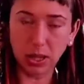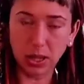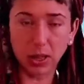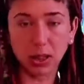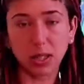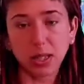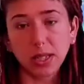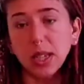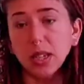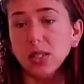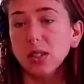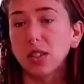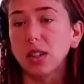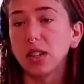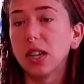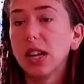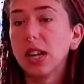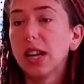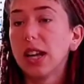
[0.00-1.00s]
in the
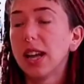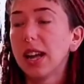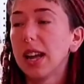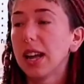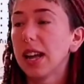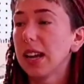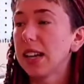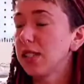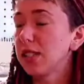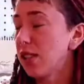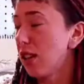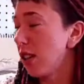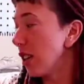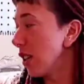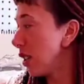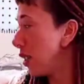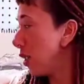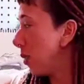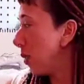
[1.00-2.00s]
desert, and I
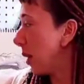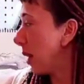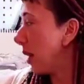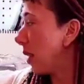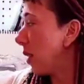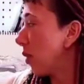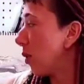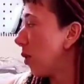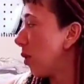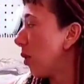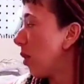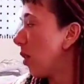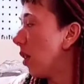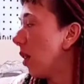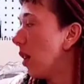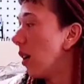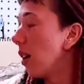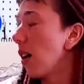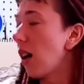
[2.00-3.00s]
started doing
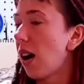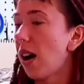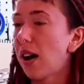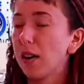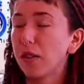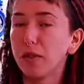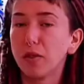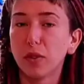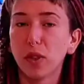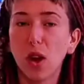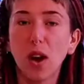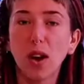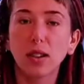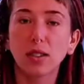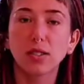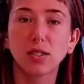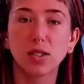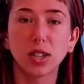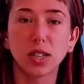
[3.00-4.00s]
little
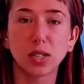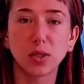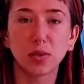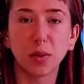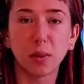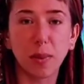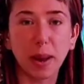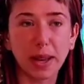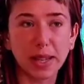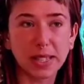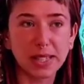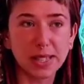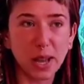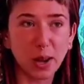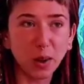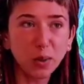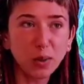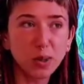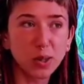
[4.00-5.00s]
vlogs just for
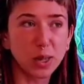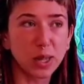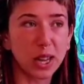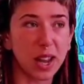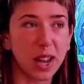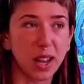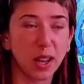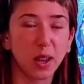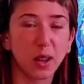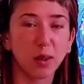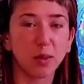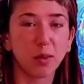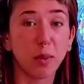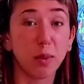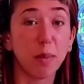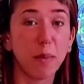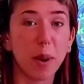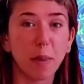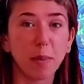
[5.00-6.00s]
myself so that I could
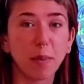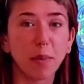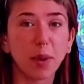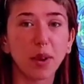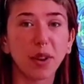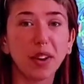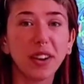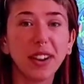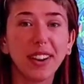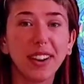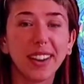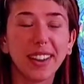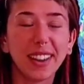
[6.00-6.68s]
remember